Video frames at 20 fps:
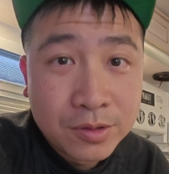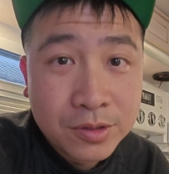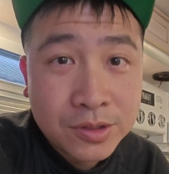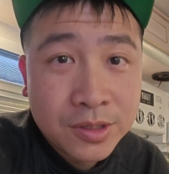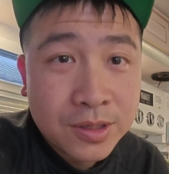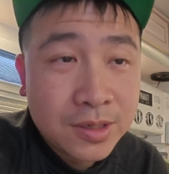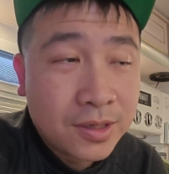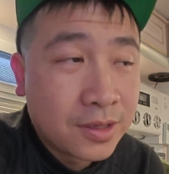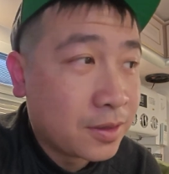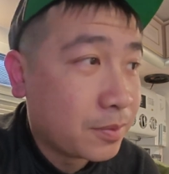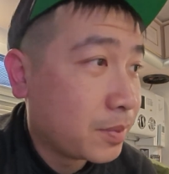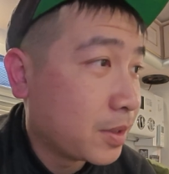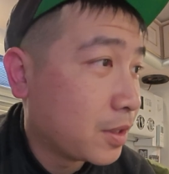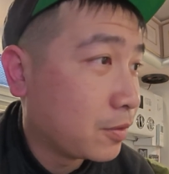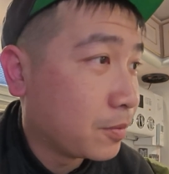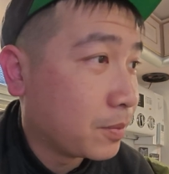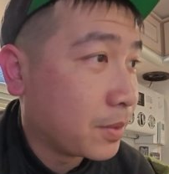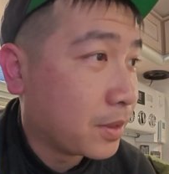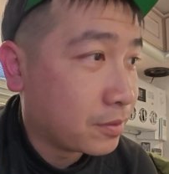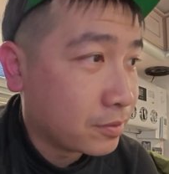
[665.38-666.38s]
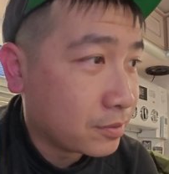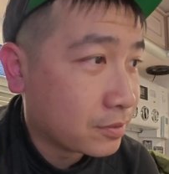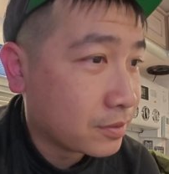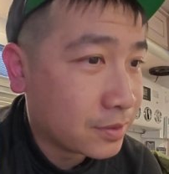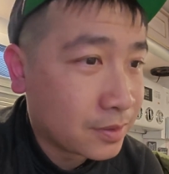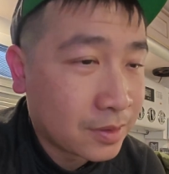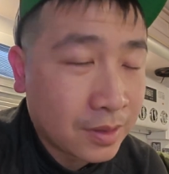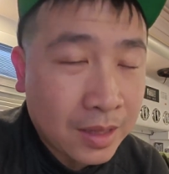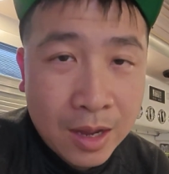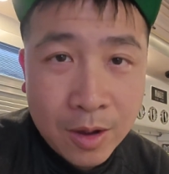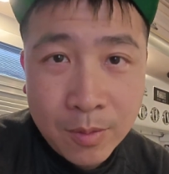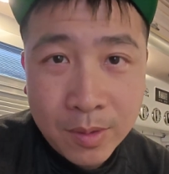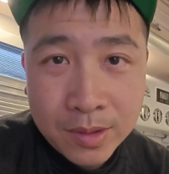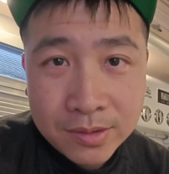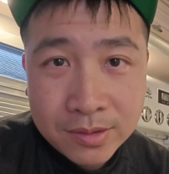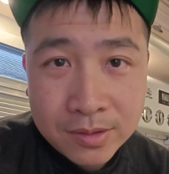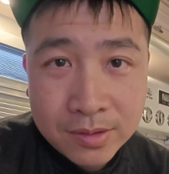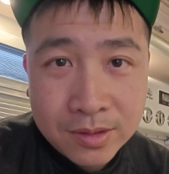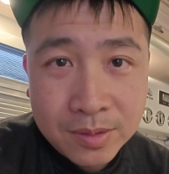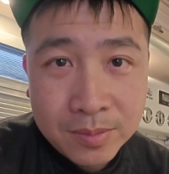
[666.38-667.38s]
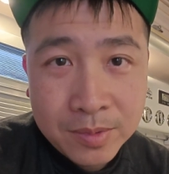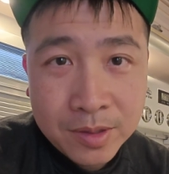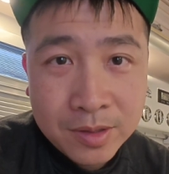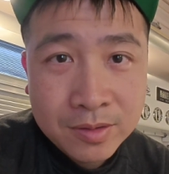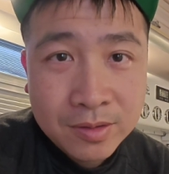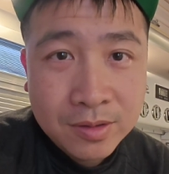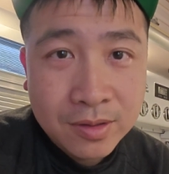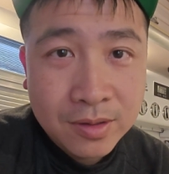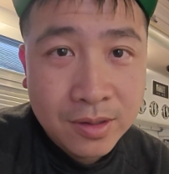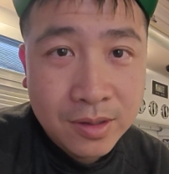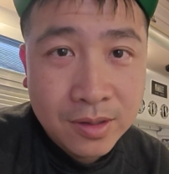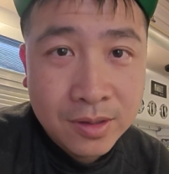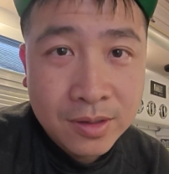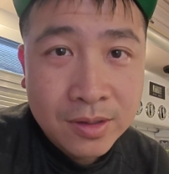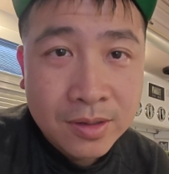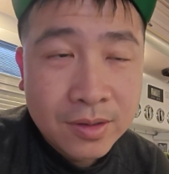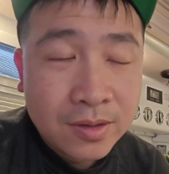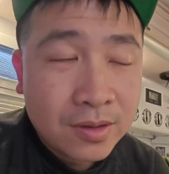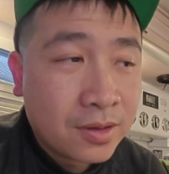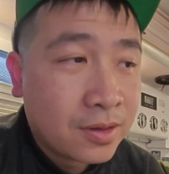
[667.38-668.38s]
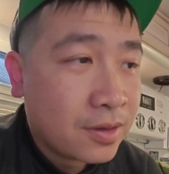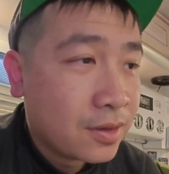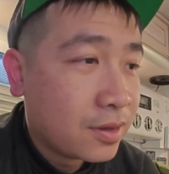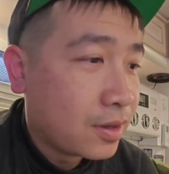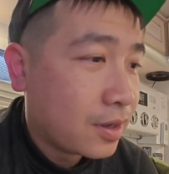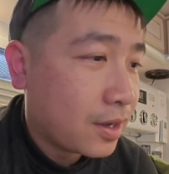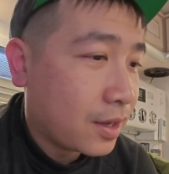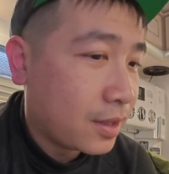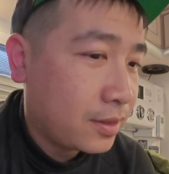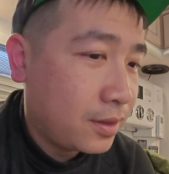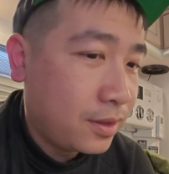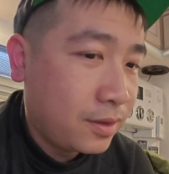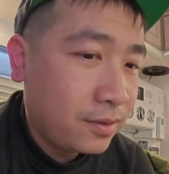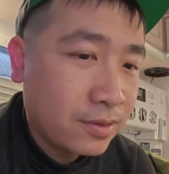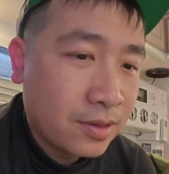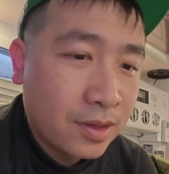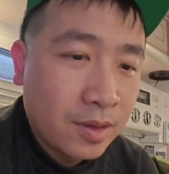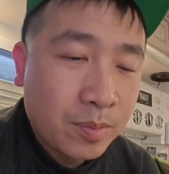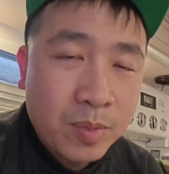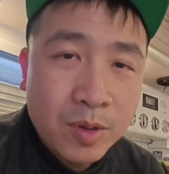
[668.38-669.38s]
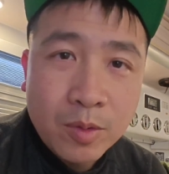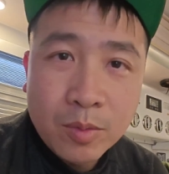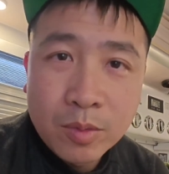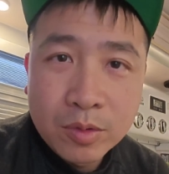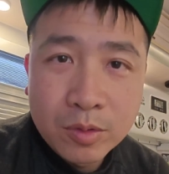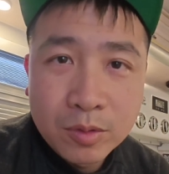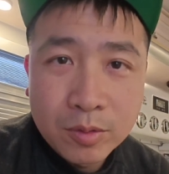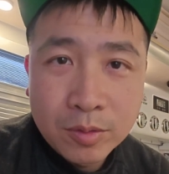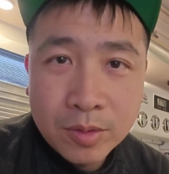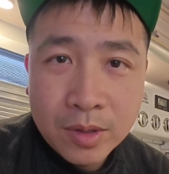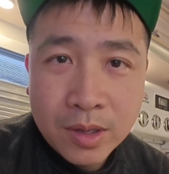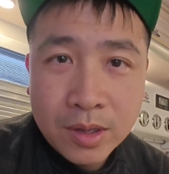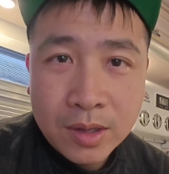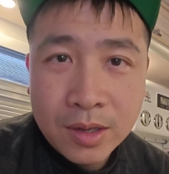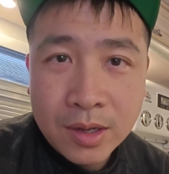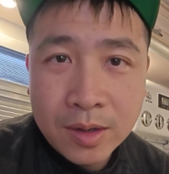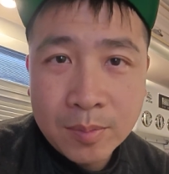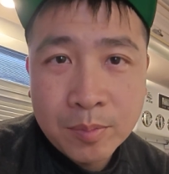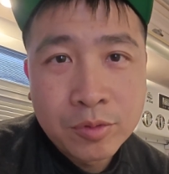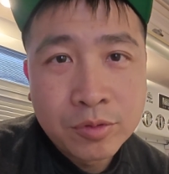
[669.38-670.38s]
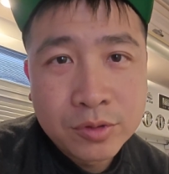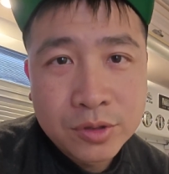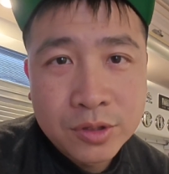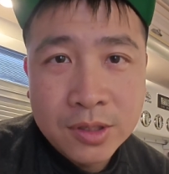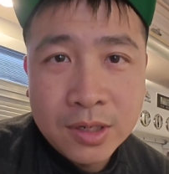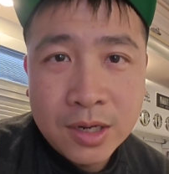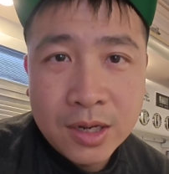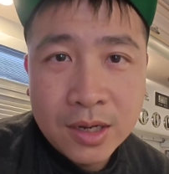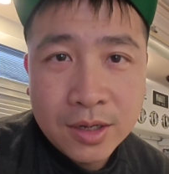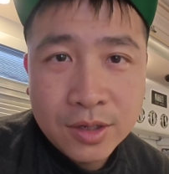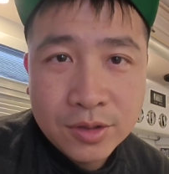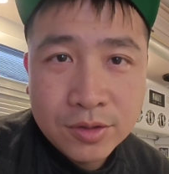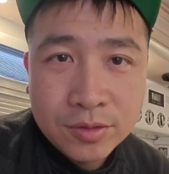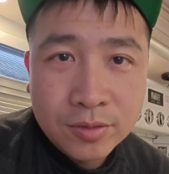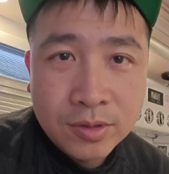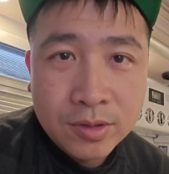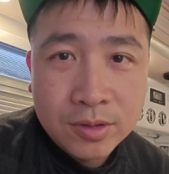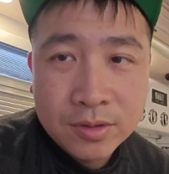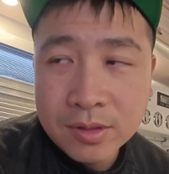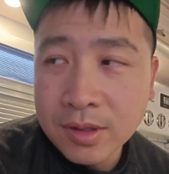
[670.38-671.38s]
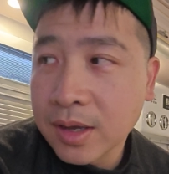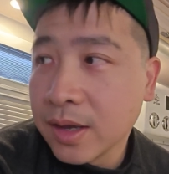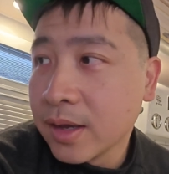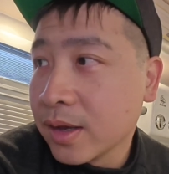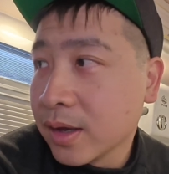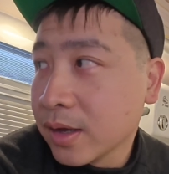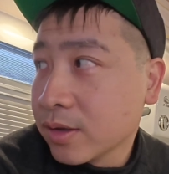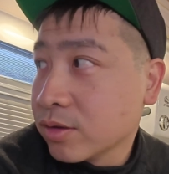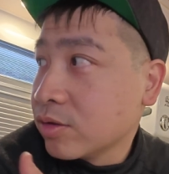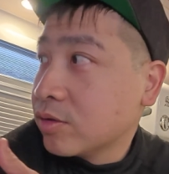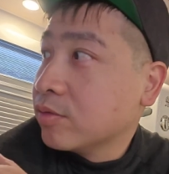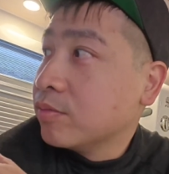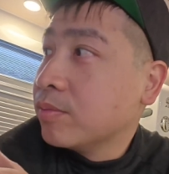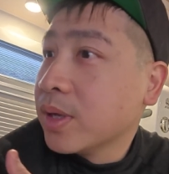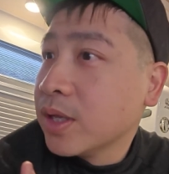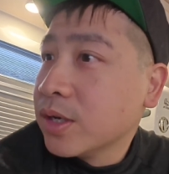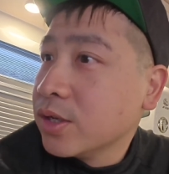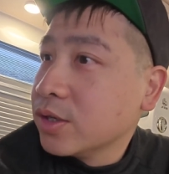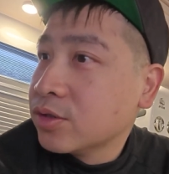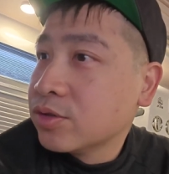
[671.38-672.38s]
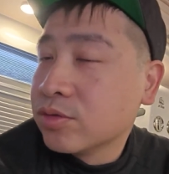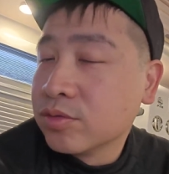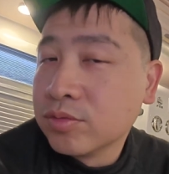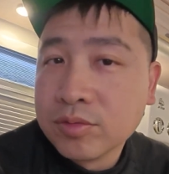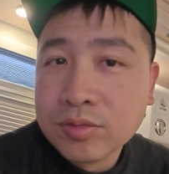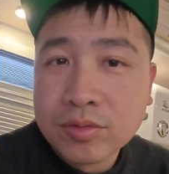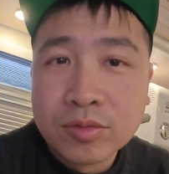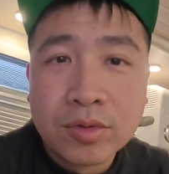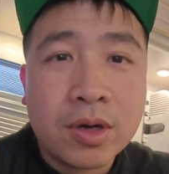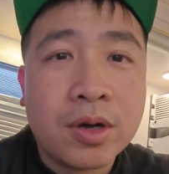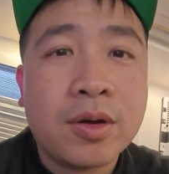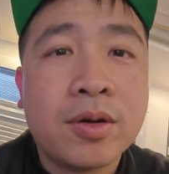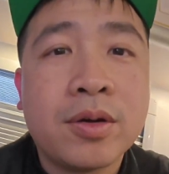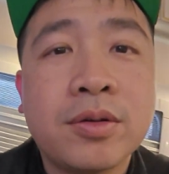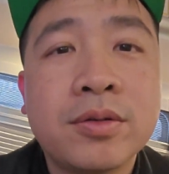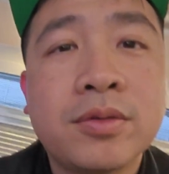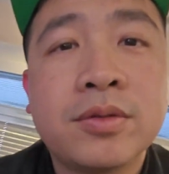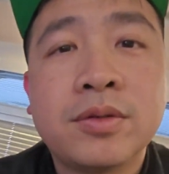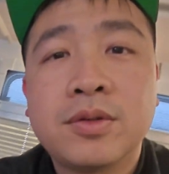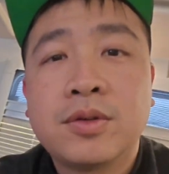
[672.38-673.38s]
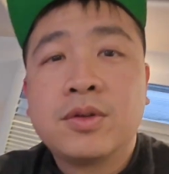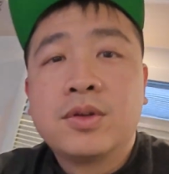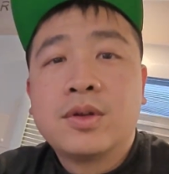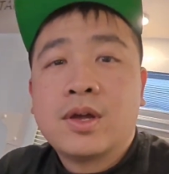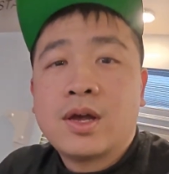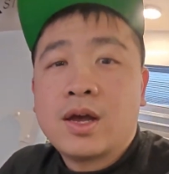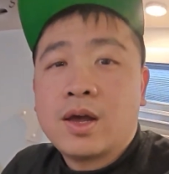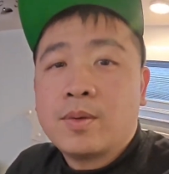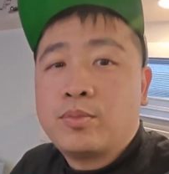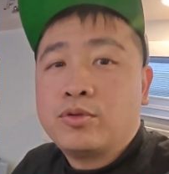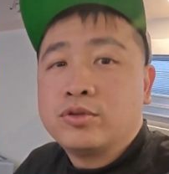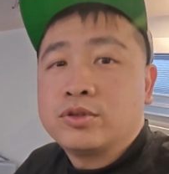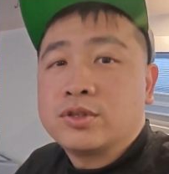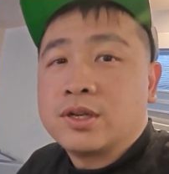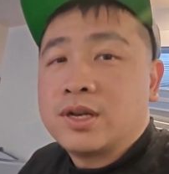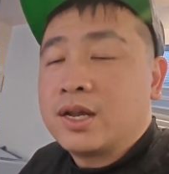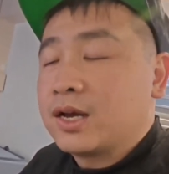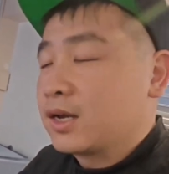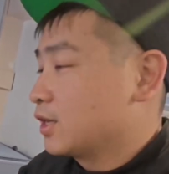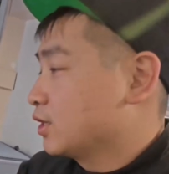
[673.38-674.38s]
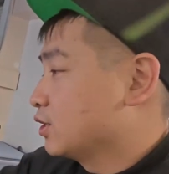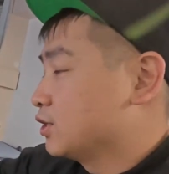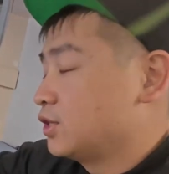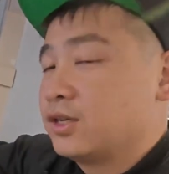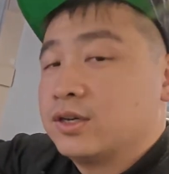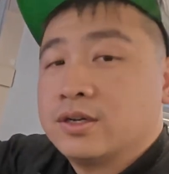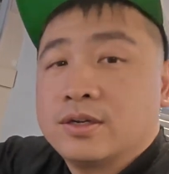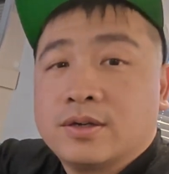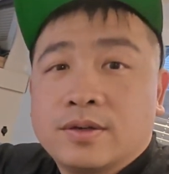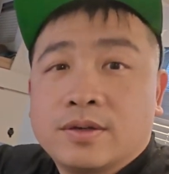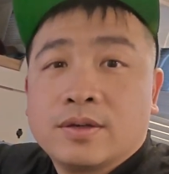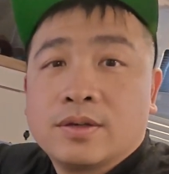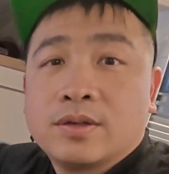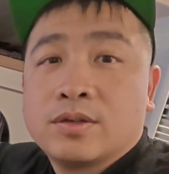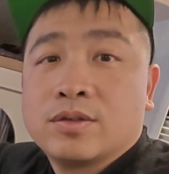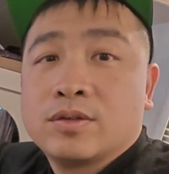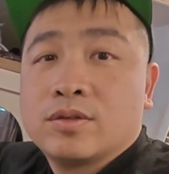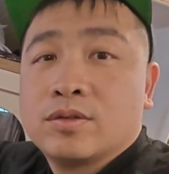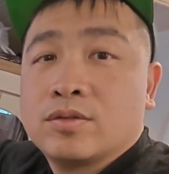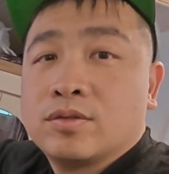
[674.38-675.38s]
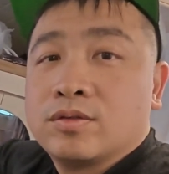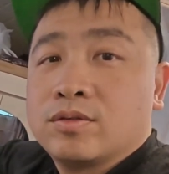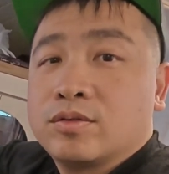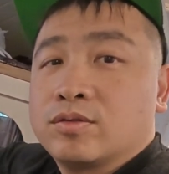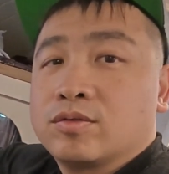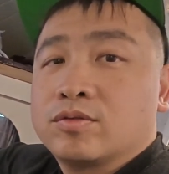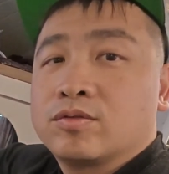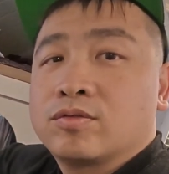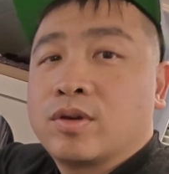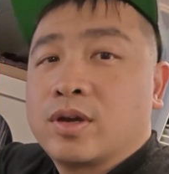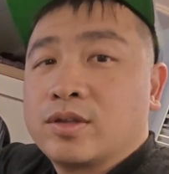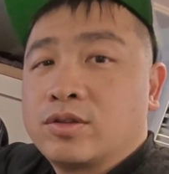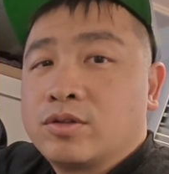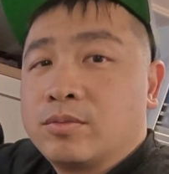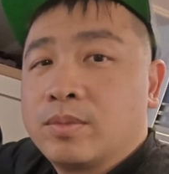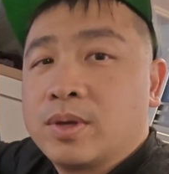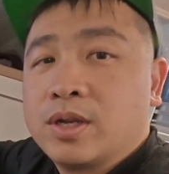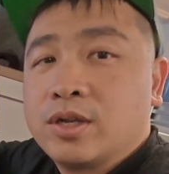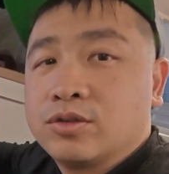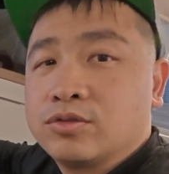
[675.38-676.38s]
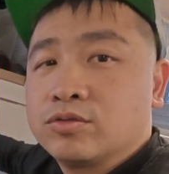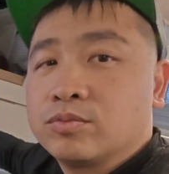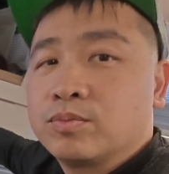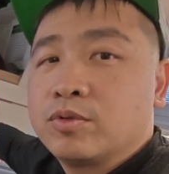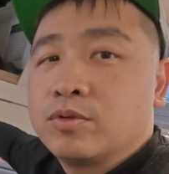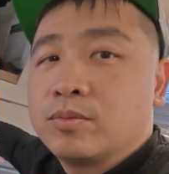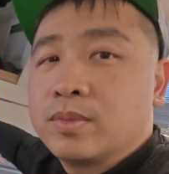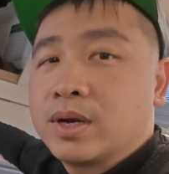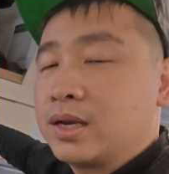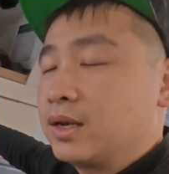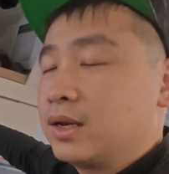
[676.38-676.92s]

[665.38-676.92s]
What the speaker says: to share a little bit about how I sleep yesterday. I think sleeping was okay. I pushed the luggage to the side. I still managed to I pushed the luggage here, so I still managed to put my